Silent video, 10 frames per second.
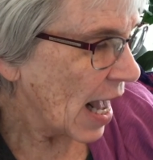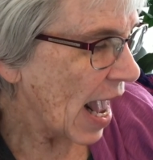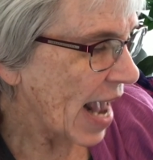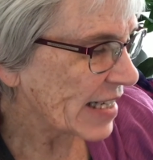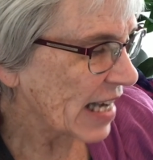
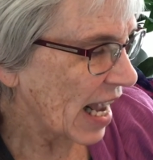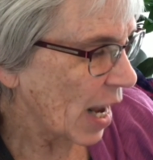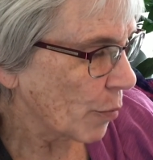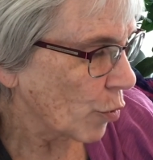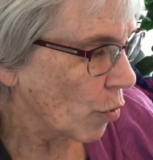As I
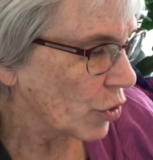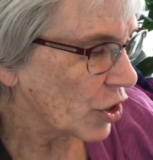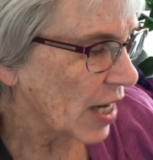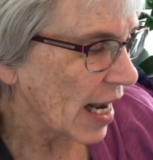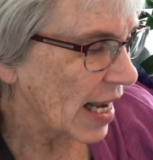
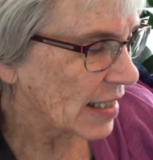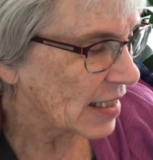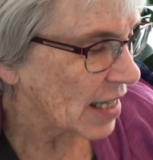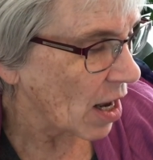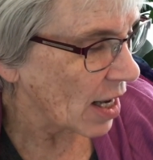approached, I
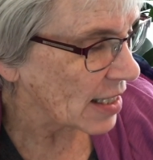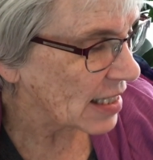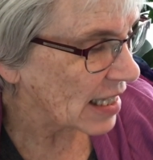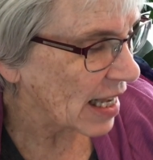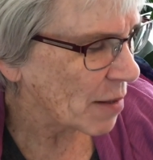saw a
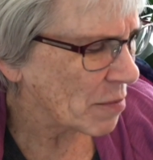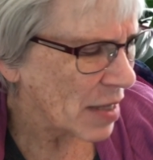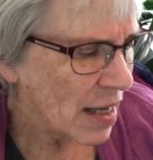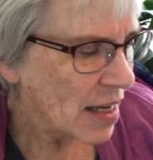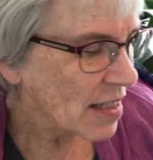slim,
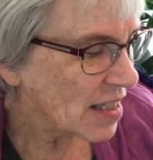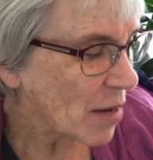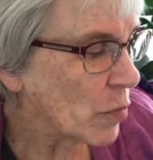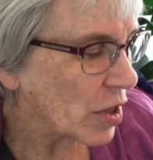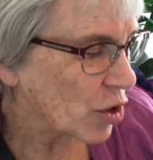
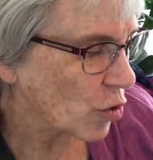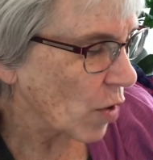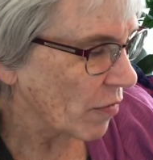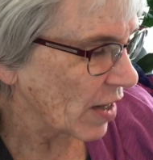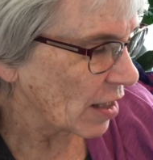somewhat
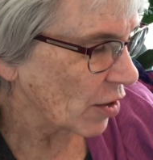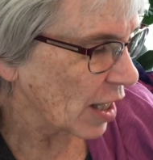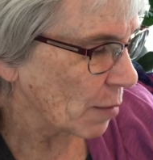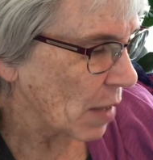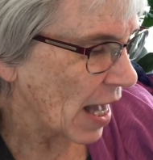
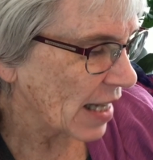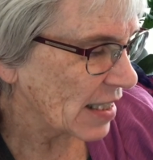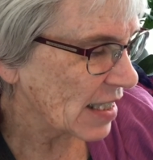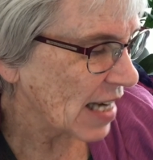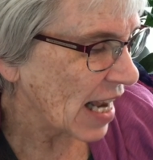scruffy-looking man
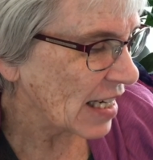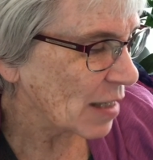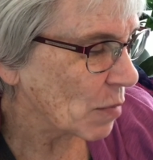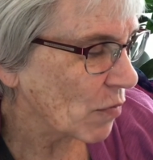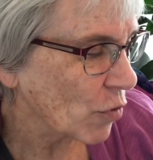
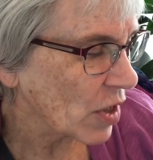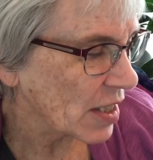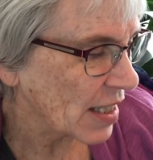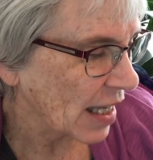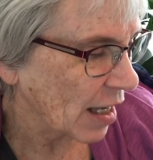standing before the
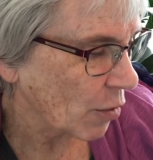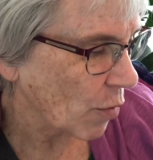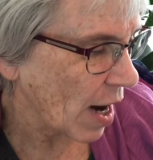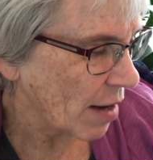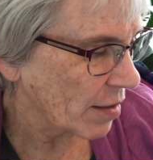singing
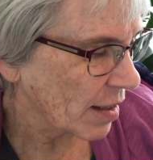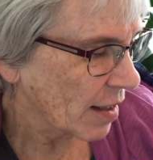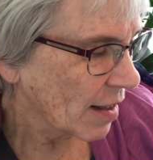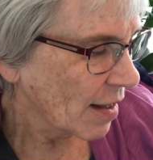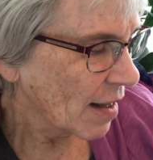crowd.
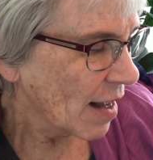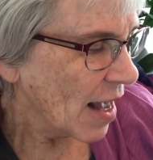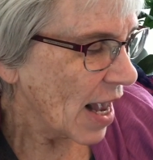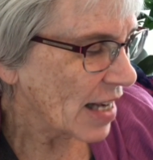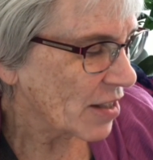
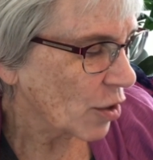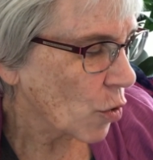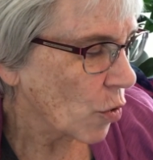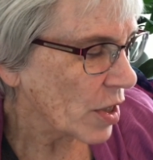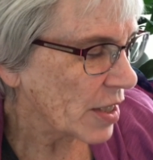As the
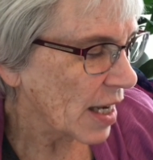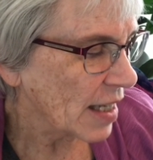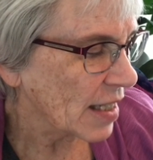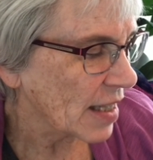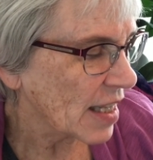chorus
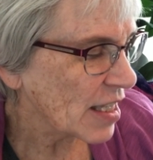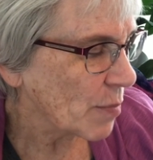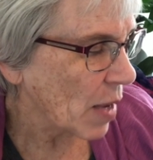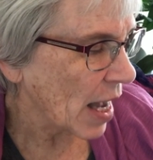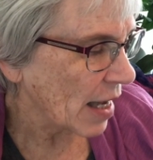ended, this
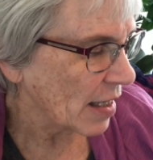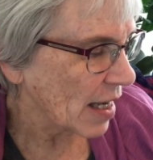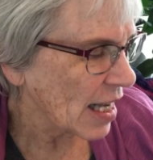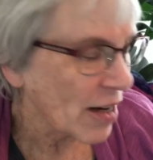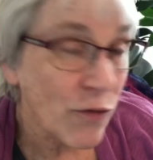man,
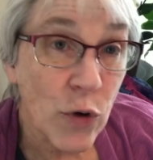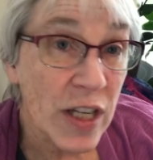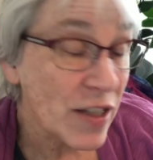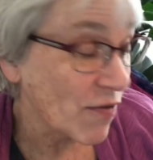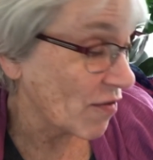in a
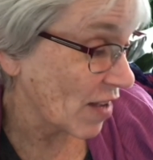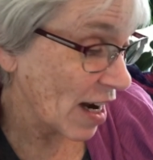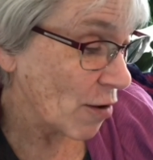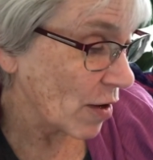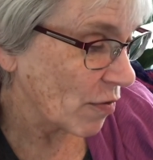voice
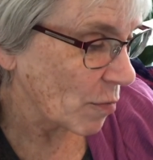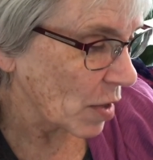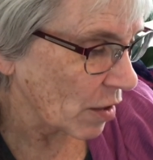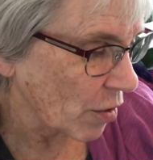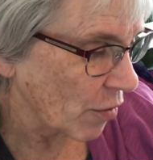very
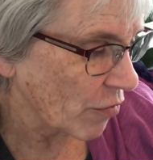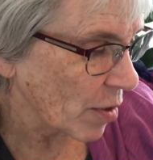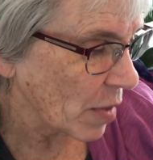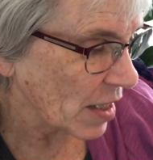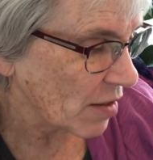familiar
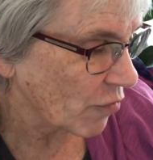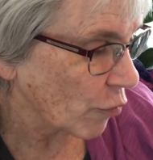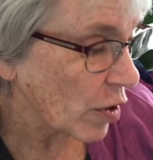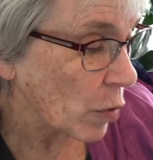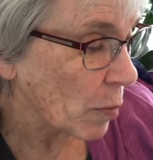from its
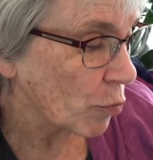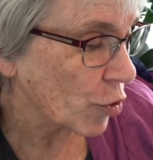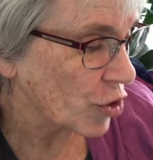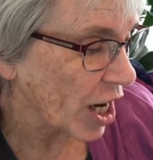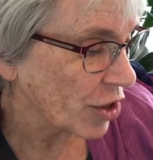frequent
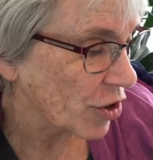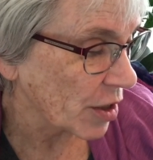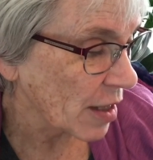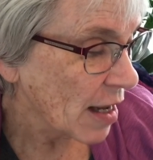projection